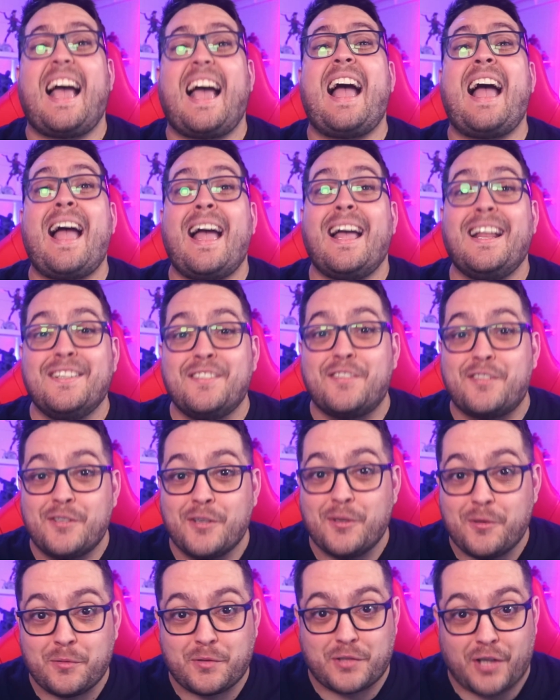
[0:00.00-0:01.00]
and
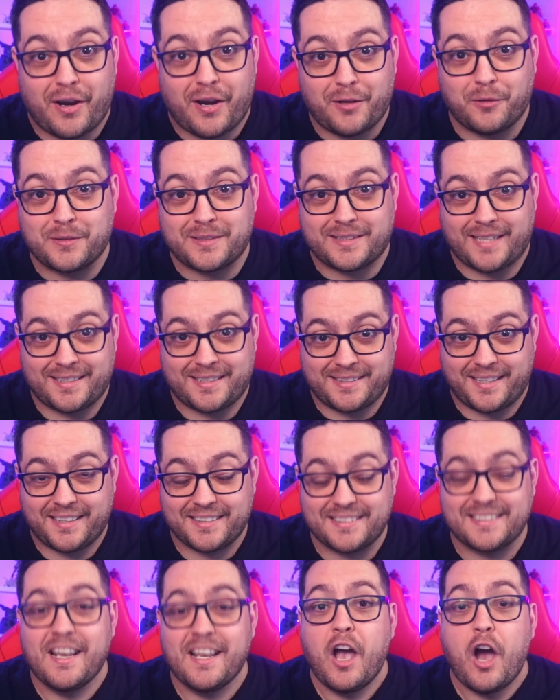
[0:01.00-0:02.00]
new dial
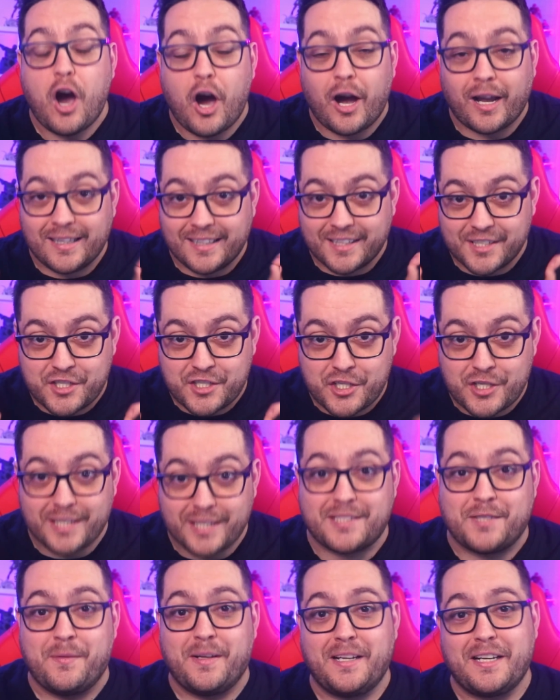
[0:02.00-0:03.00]
settings, I
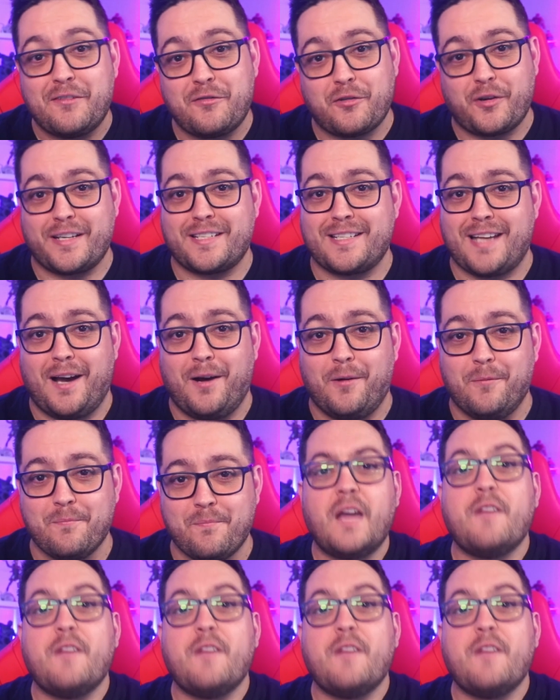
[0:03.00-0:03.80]
legitimately freaked out.